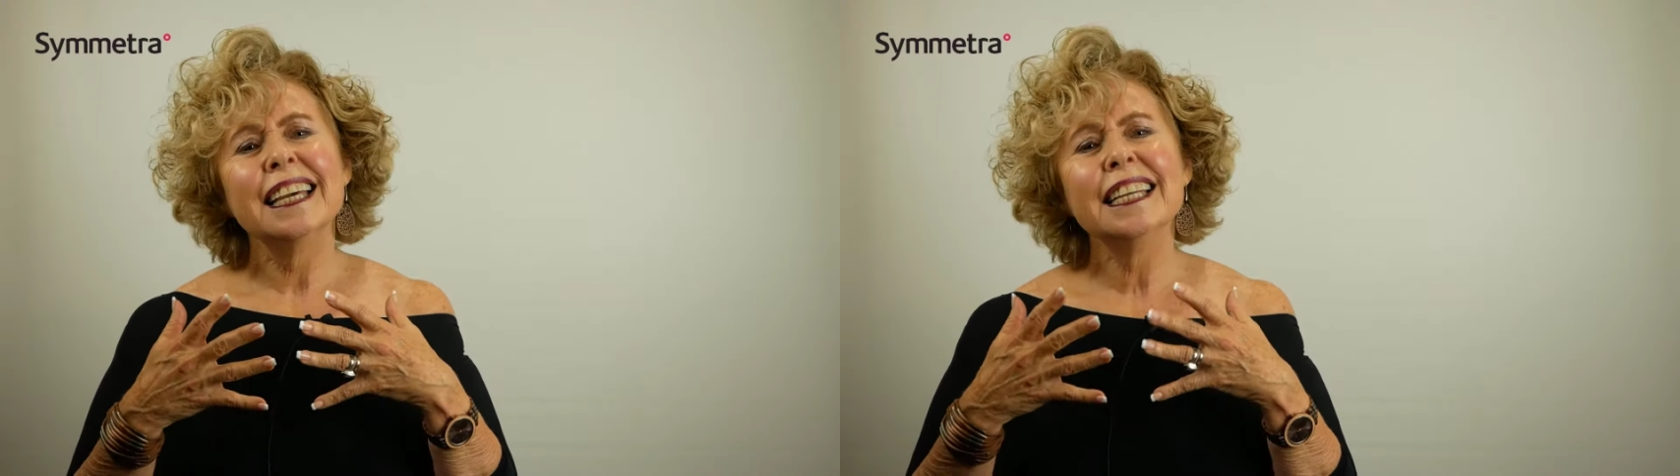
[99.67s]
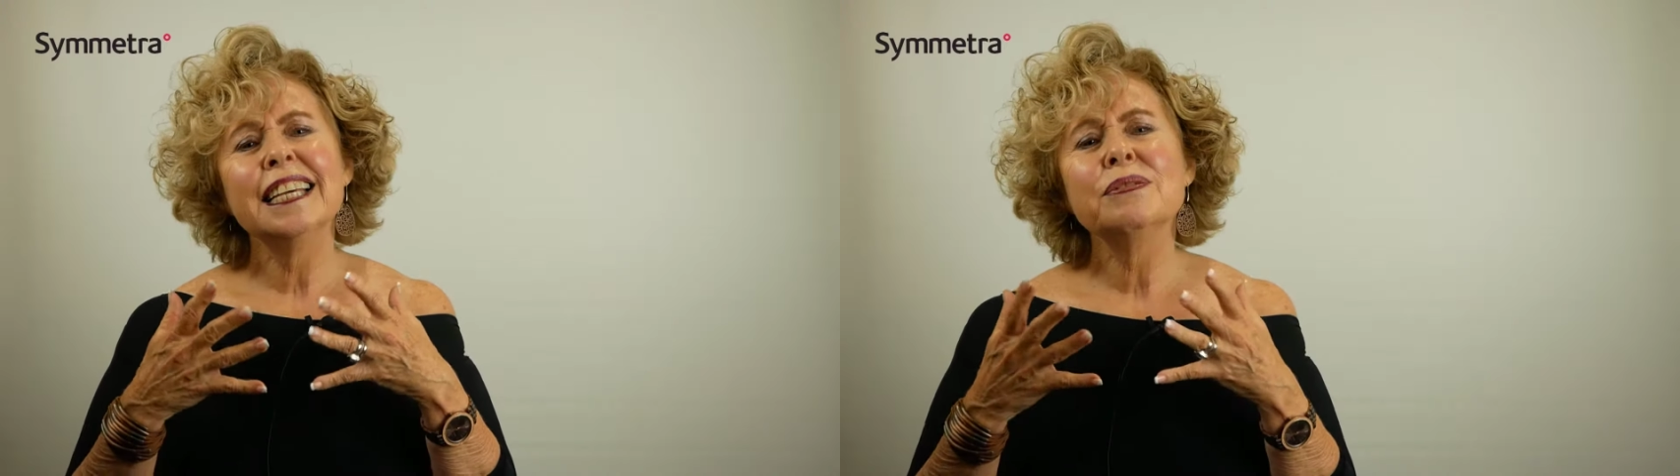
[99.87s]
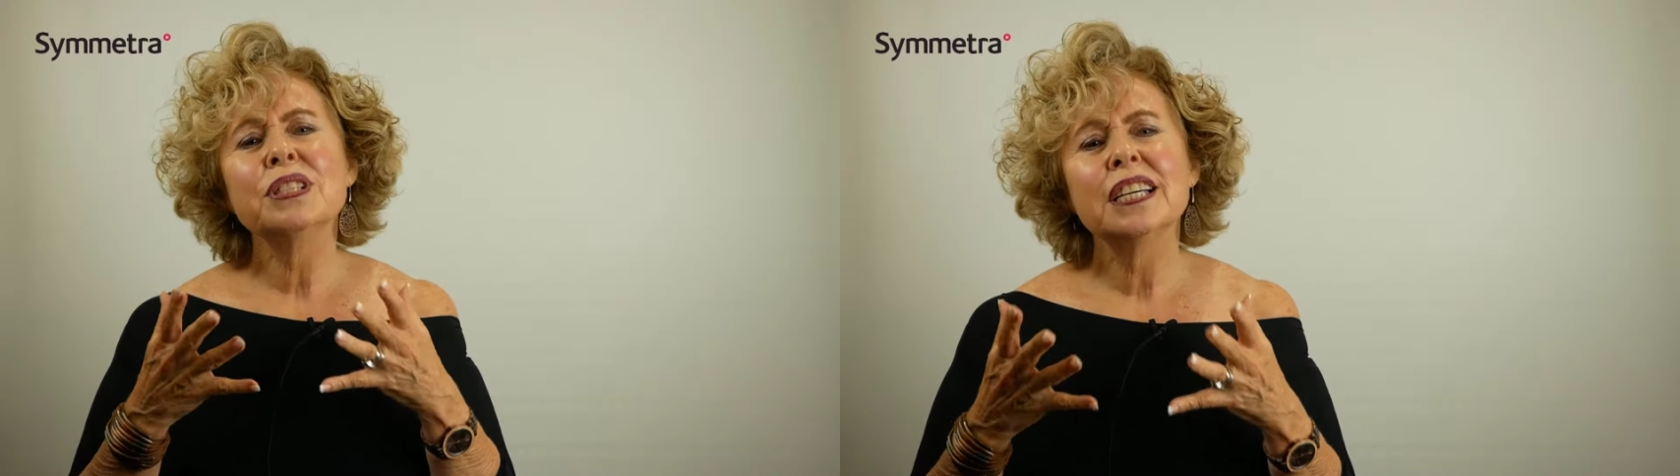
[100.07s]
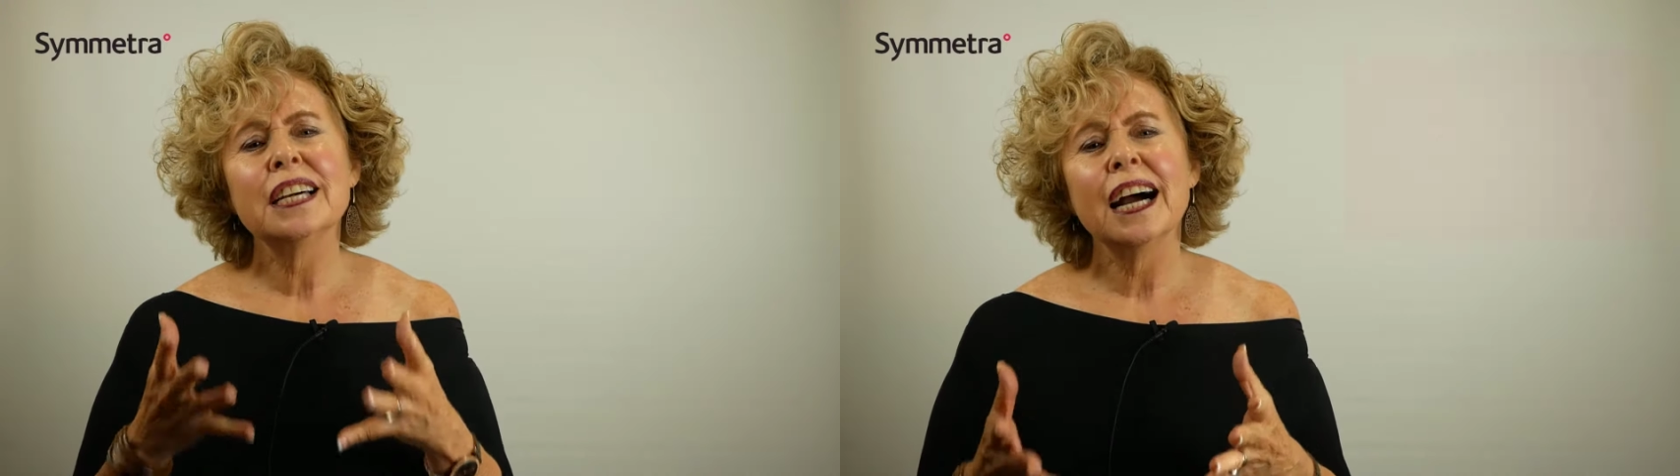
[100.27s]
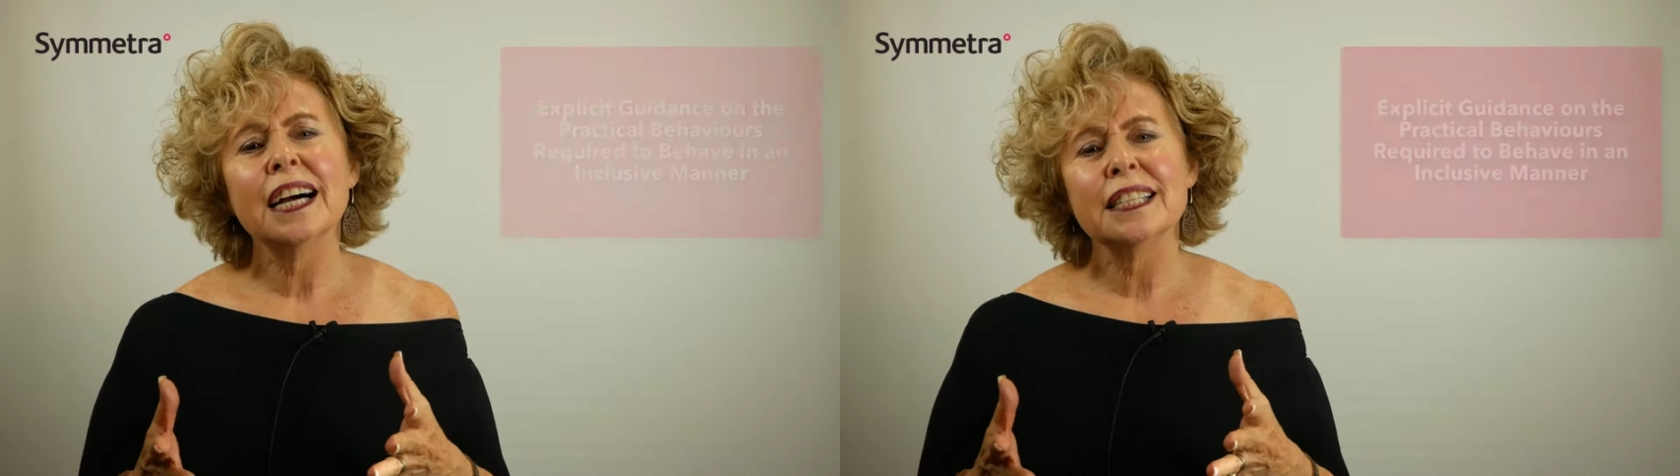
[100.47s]
it gives
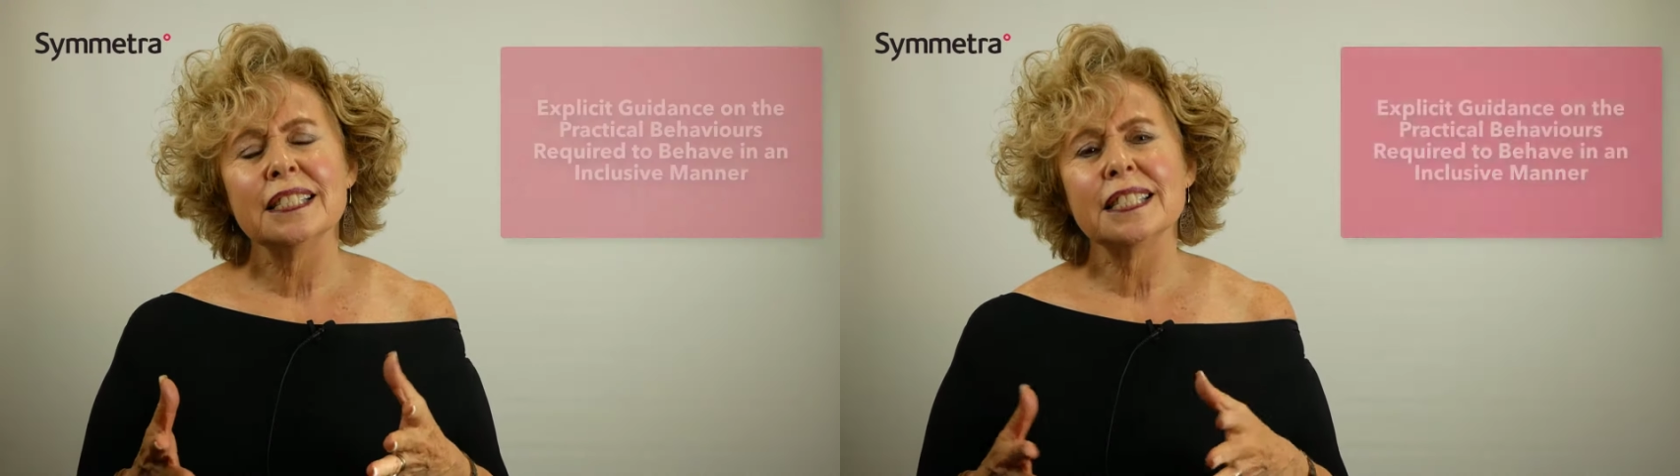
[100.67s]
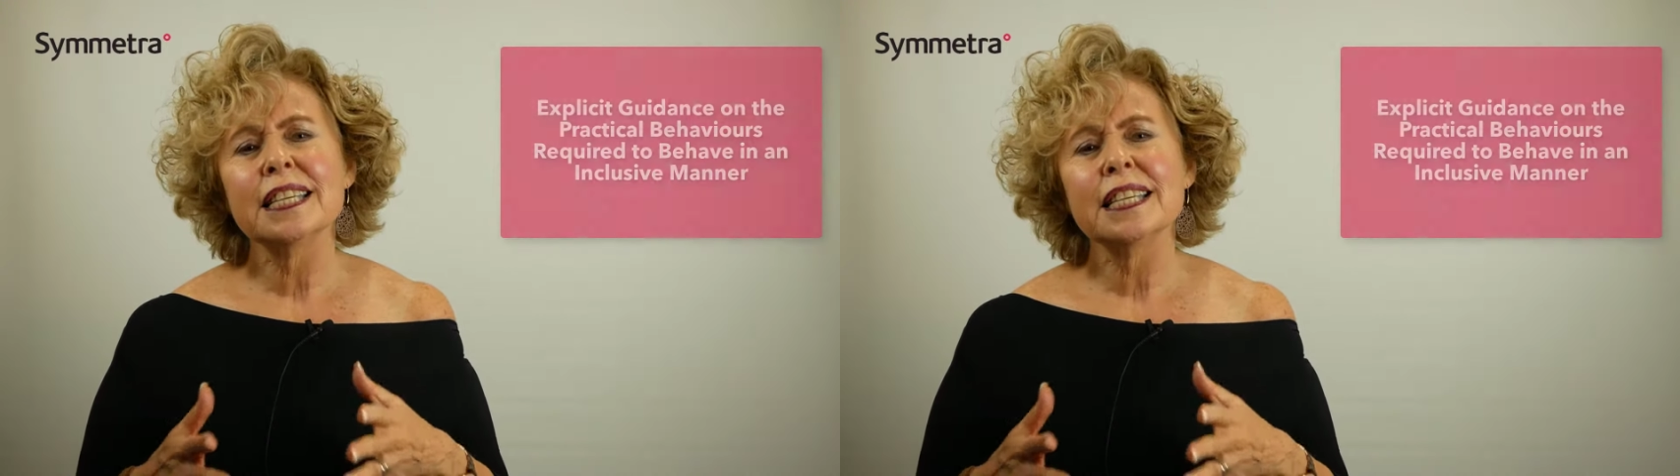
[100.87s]
guidance,